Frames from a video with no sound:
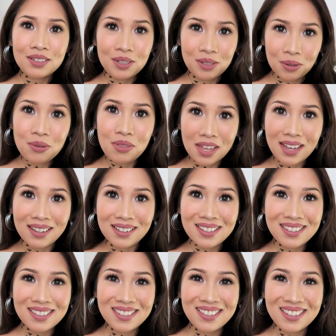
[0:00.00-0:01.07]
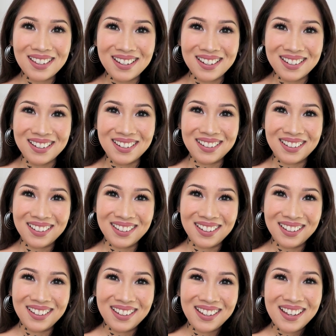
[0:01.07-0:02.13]
to this,
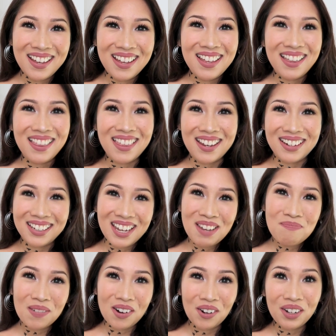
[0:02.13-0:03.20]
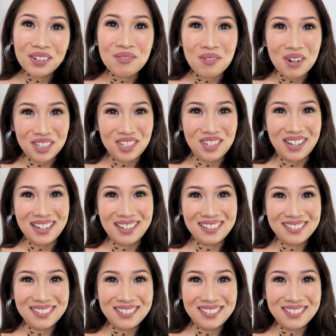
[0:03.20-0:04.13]
then keep on watching.